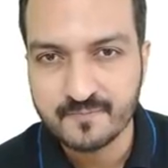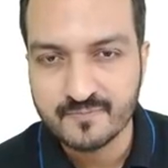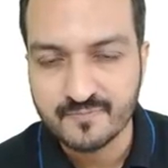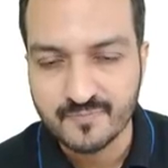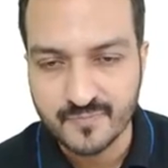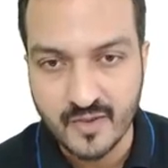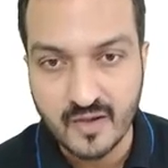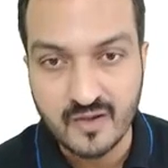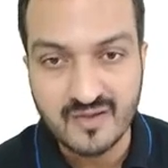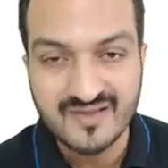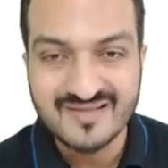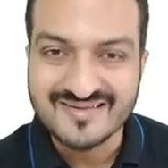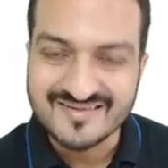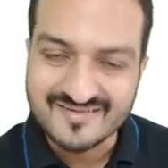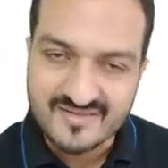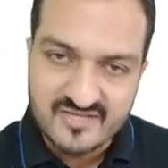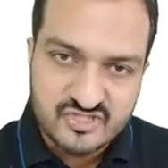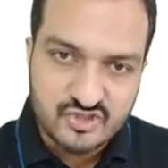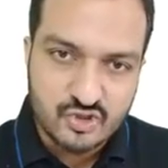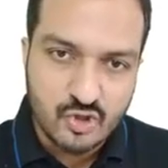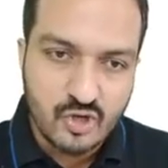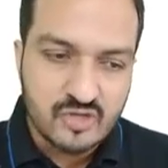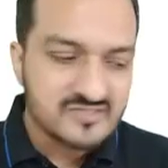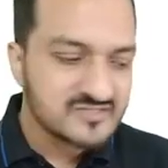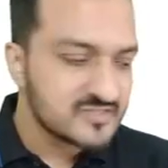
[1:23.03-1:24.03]
Yeah, this
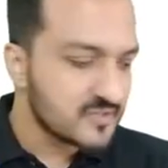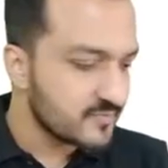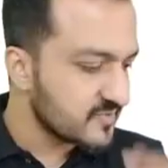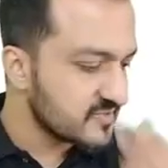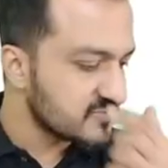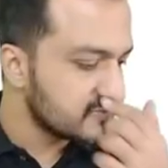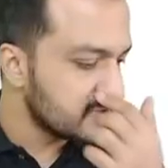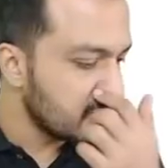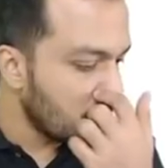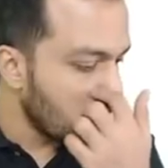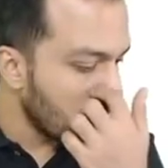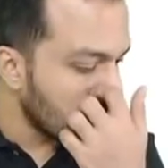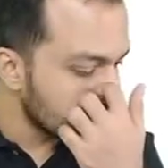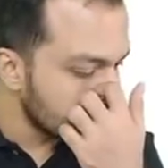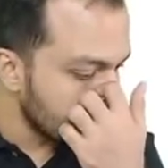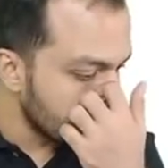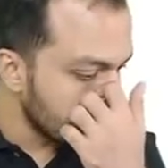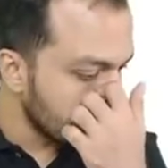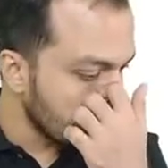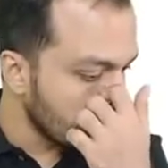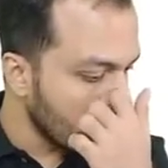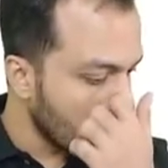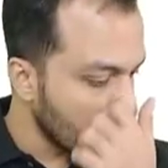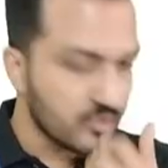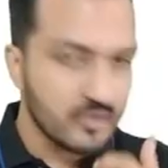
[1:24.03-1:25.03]
concept is the
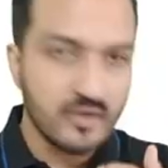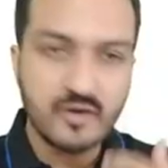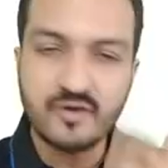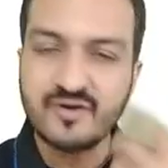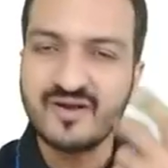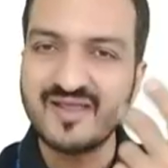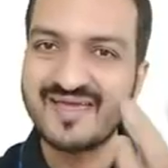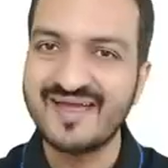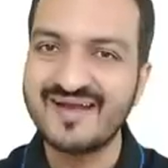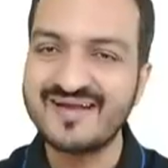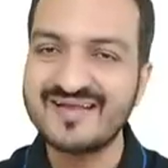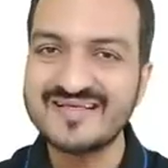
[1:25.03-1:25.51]
concept about learning.